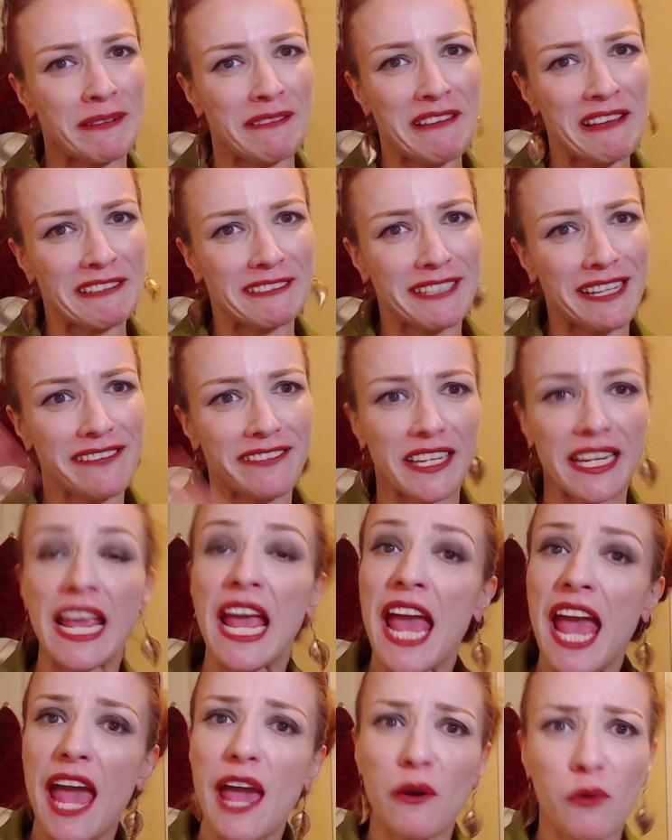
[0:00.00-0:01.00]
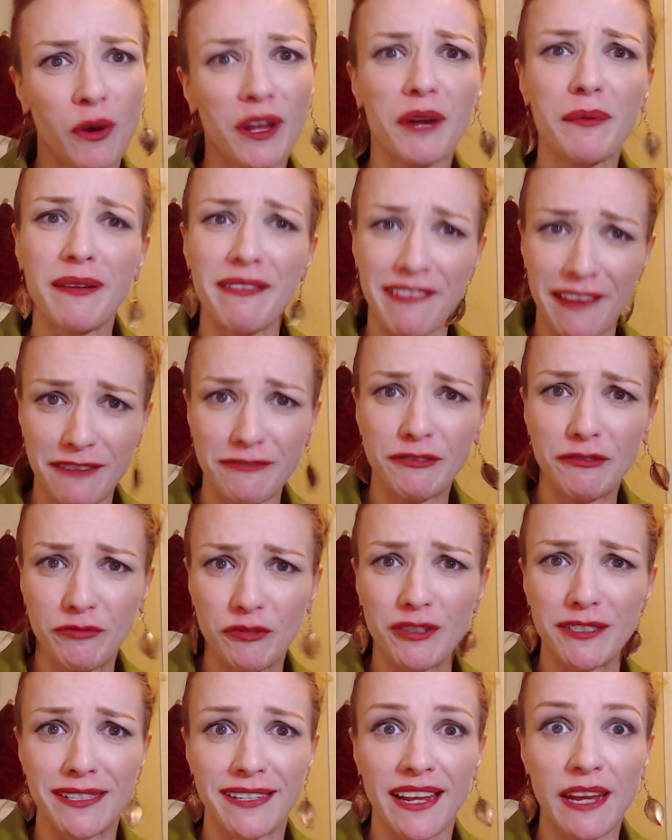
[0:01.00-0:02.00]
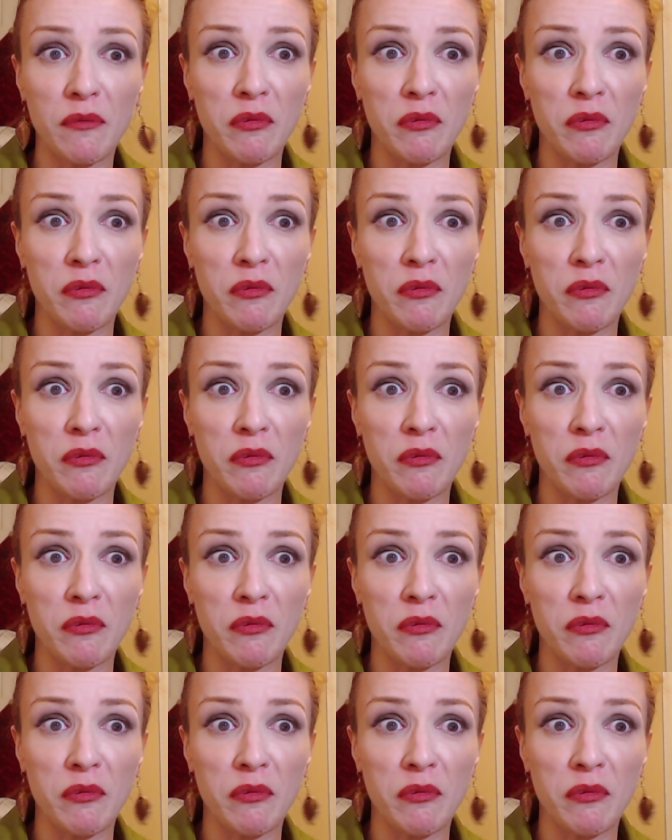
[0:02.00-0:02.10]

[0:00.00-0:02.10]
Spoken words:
Thanksgiving. And what are we thankful for today?